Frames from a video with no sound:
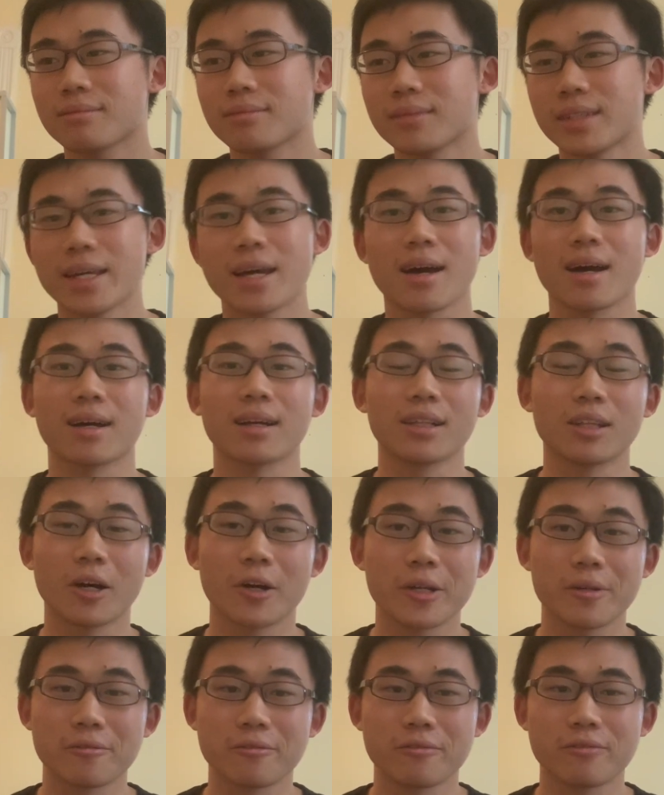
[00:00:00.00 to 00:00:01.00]
yeah, a
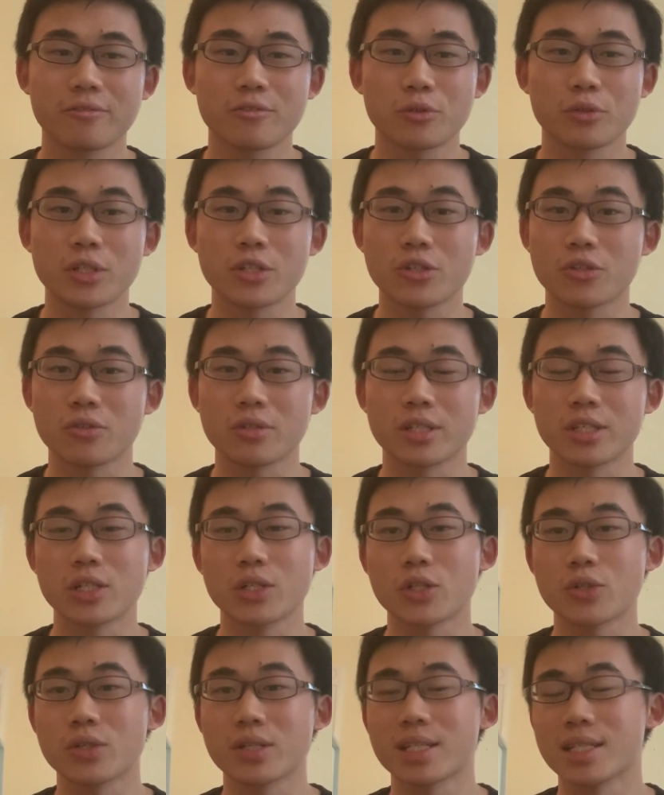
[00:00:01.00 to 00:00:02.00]
lot of traditional
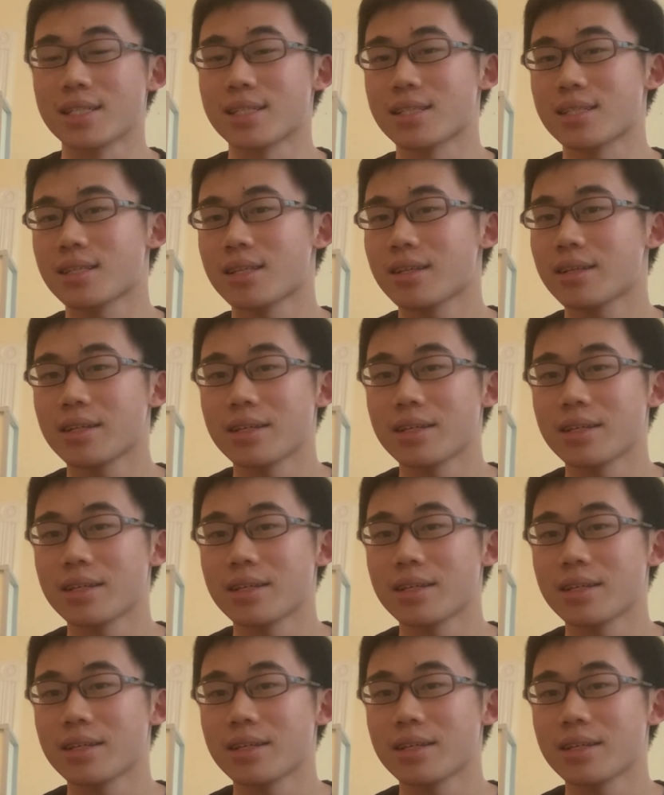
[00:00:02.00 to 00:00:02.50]
industries,